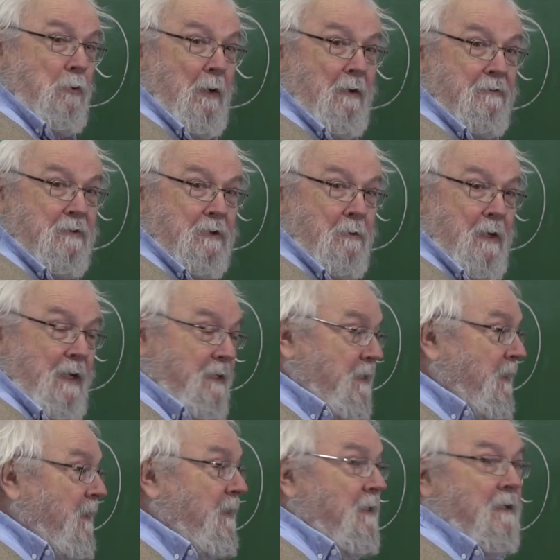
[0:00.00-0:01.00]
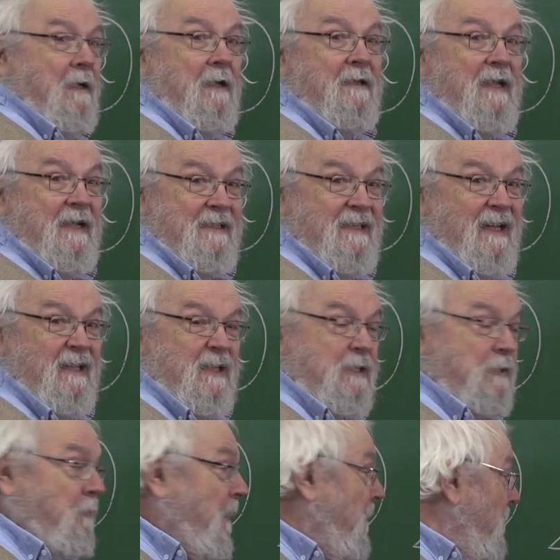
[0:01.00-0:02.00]
12 squared and then take the
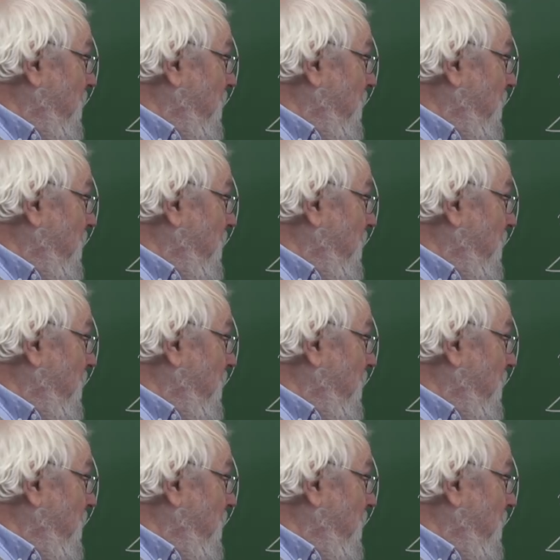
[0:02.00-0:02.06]
square